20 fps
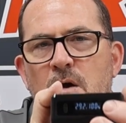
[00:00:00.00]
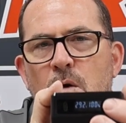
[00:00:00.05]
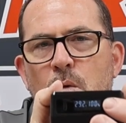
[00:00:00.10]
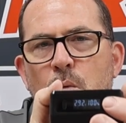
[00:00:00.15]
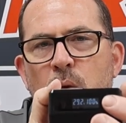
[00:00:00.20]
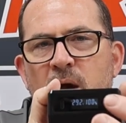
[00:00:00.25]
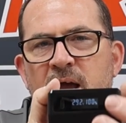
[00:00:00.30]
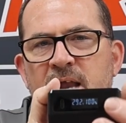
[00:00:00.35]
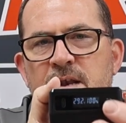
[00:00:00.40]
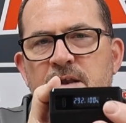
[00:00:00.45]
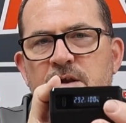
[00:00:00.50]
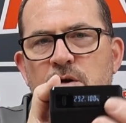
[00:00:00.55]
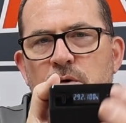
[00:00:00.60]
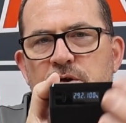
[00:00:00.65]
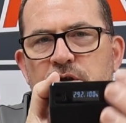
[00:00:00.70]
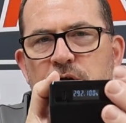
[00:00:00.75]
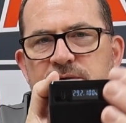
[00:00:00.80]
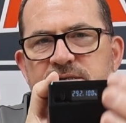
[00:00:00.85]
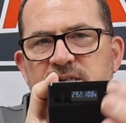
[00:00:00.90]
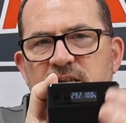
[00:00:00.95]
When
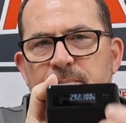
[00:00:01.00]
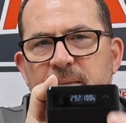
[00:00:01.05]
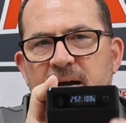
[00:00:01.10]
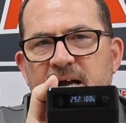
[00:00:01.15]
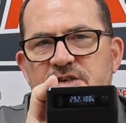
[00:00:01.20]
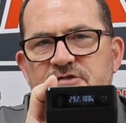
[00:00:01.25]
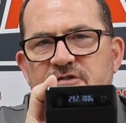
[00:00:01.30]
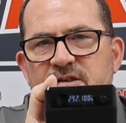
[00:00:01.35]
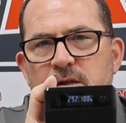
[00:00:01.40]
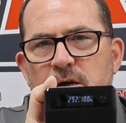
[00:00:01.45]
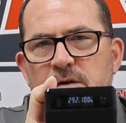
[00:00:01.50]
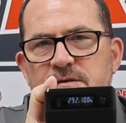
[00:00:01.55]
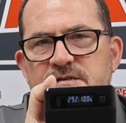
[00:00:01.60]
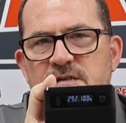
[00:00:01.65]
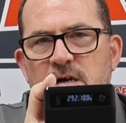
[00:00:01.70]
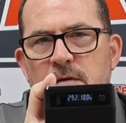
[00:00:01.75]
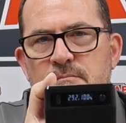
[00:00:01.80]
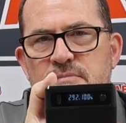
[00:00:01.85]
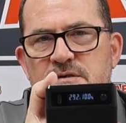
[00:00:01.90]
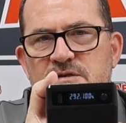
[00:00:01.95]
you're using the battery, those
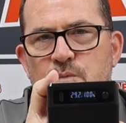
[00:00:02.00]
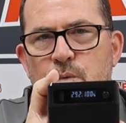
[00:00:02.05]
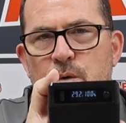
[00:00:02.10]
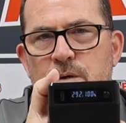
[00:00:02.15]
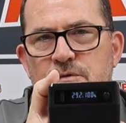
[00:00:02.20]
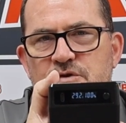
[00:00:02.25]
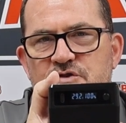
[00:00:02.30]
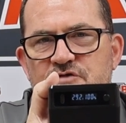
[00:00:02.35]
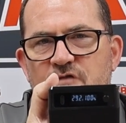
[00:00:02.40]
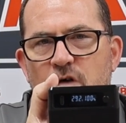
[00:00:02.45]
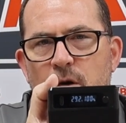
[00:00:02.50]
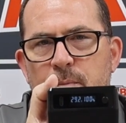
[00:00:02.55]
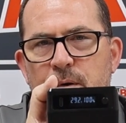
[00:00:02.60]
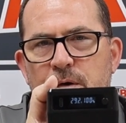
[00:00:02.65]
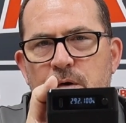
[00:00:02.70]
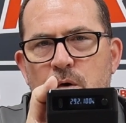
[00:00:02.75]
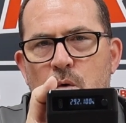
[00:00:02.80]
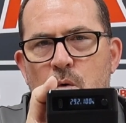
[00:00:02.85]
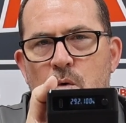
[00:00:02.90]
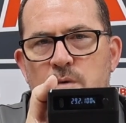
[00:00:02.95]
numbers will drop
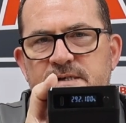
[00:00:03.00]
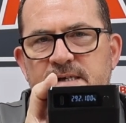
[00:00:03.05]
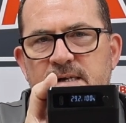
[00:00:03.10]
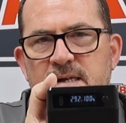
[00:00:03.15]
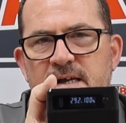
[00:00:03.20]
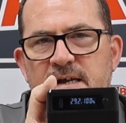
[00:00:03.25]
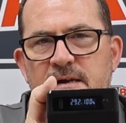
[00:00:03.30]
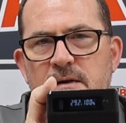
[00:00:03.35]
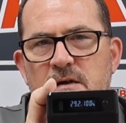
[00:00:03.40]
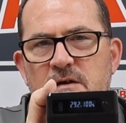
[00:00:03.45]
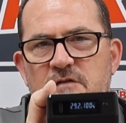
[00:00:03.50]
accordingly.